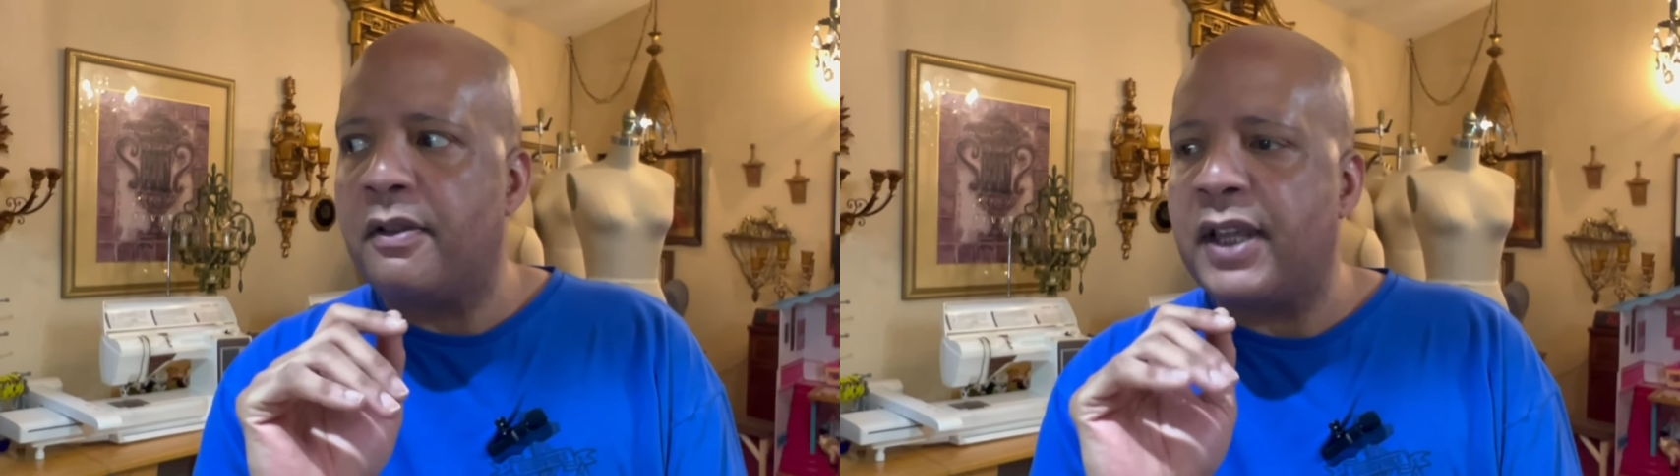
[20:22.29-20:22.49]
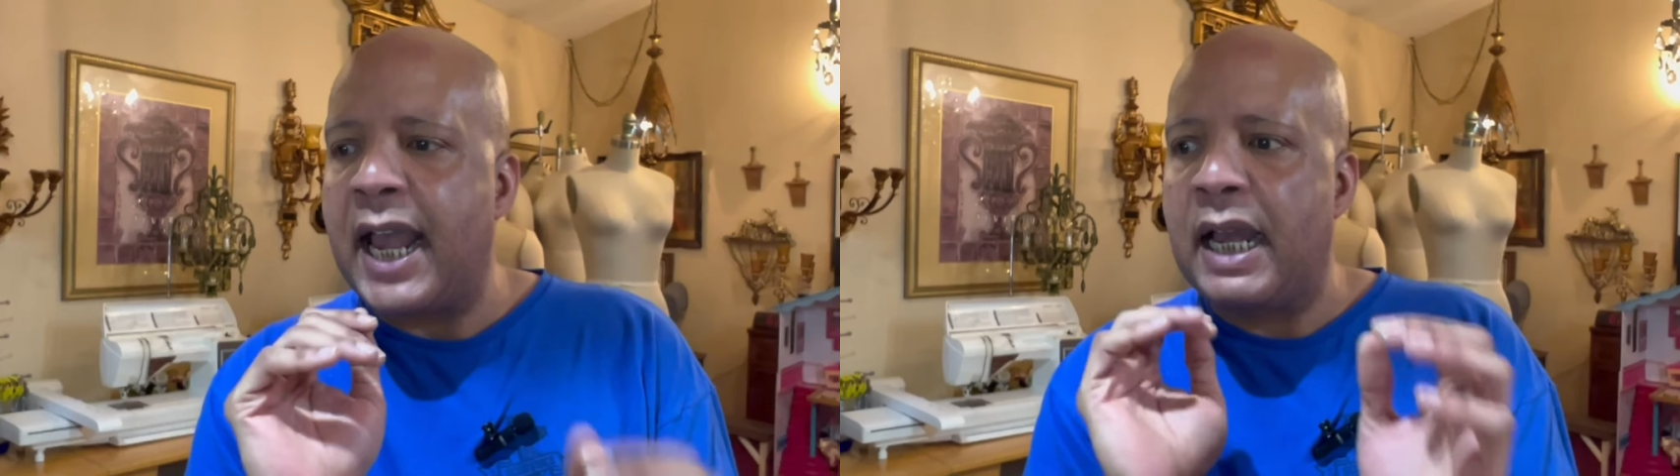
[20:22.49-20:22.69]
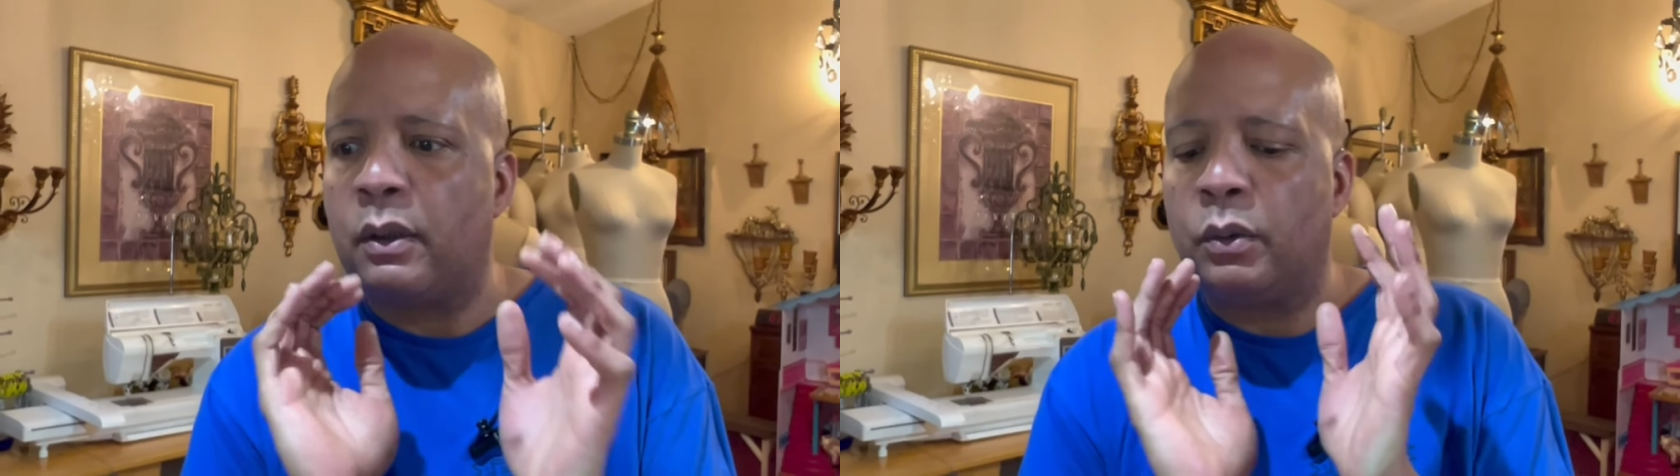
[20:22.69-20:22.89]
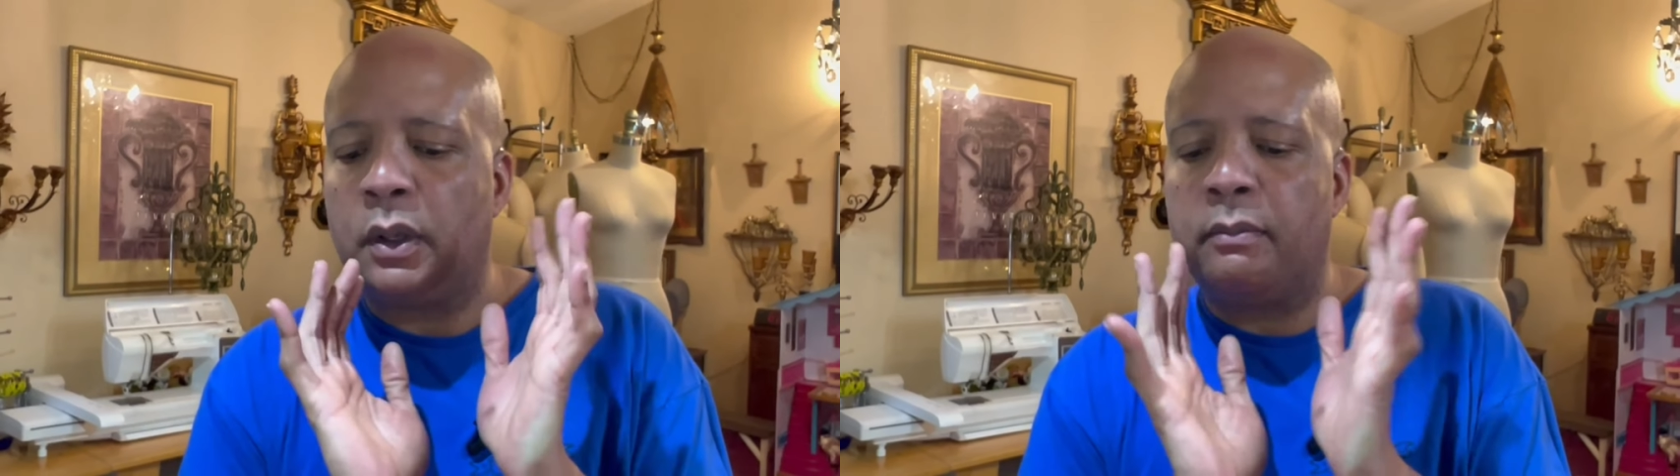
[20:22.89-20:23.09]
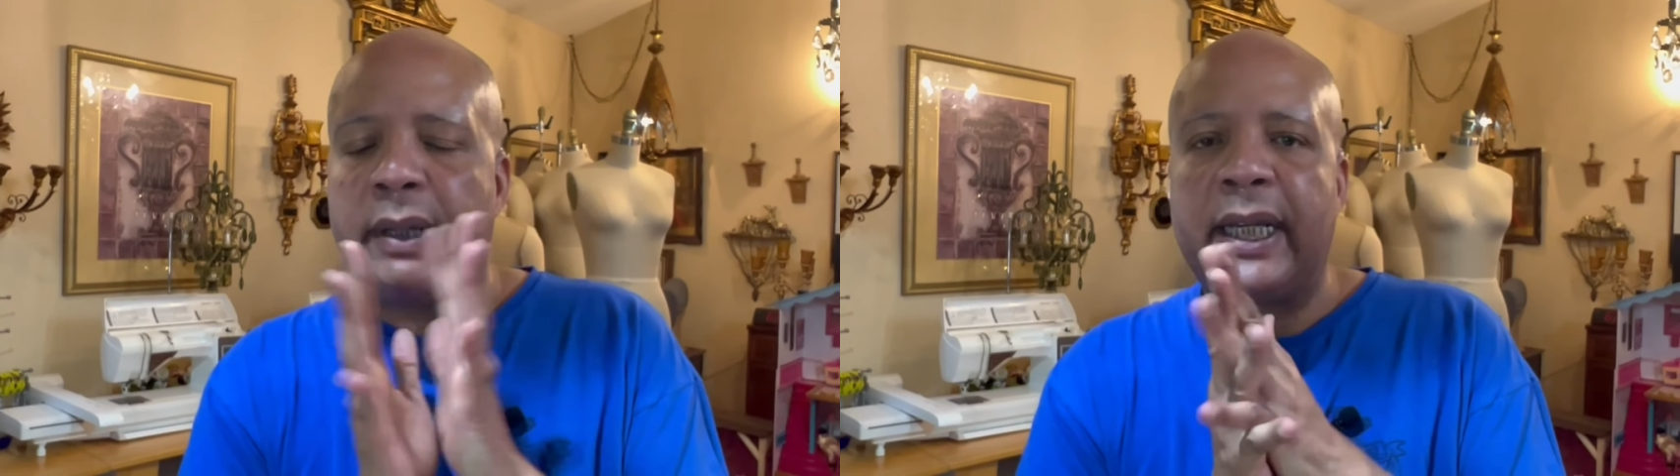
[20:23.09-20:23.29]
that
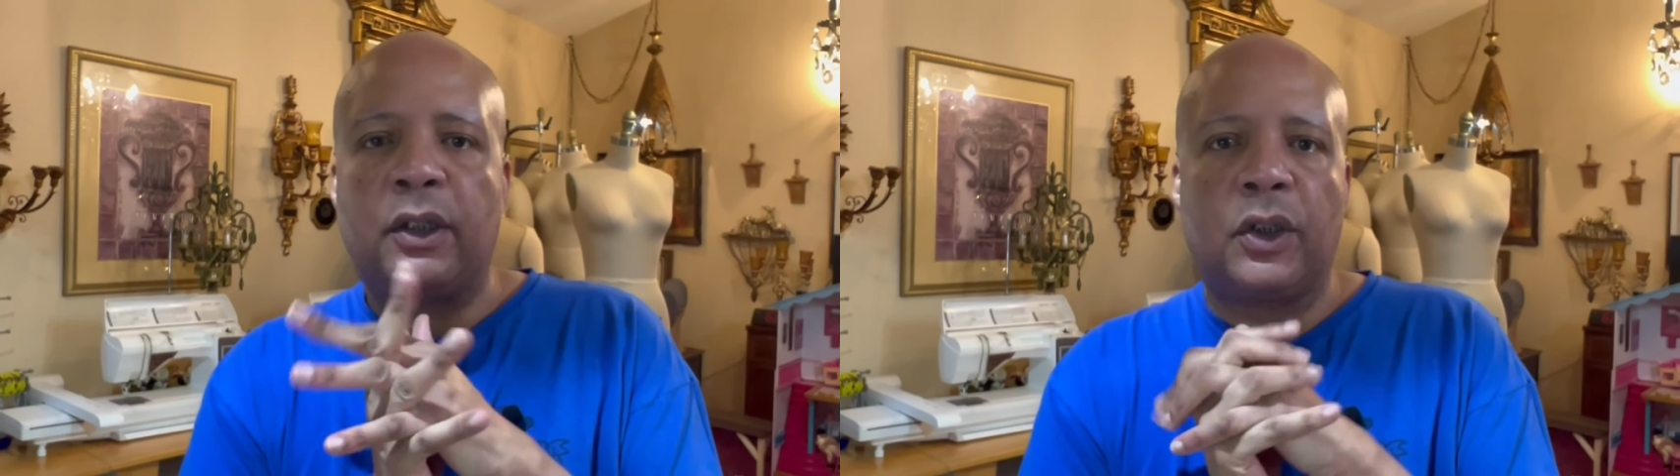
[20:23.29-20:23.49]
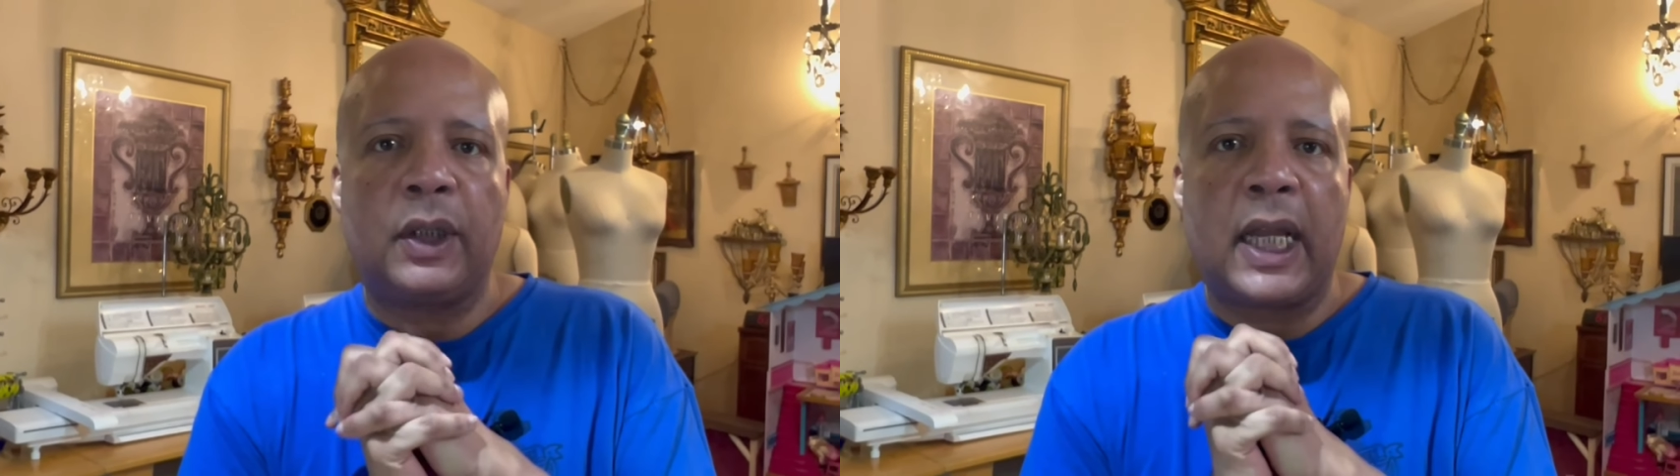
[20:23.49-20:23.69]
will make your